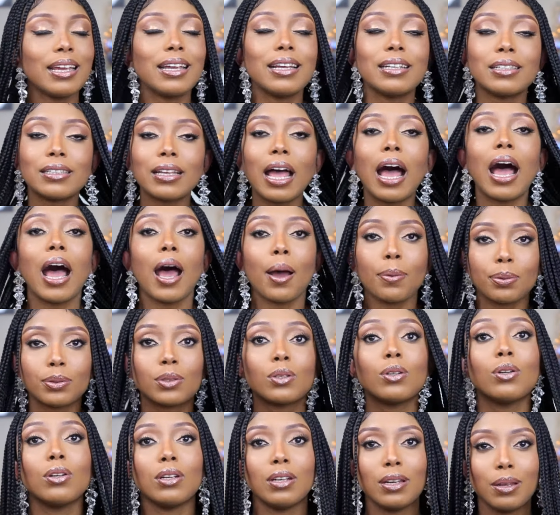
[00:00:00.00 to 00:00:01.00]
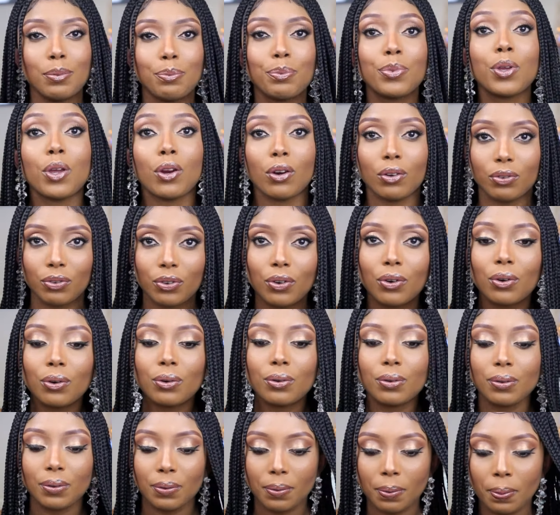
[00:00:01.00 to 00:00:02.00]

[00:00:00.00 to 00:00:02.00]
It's absolutely beautiful.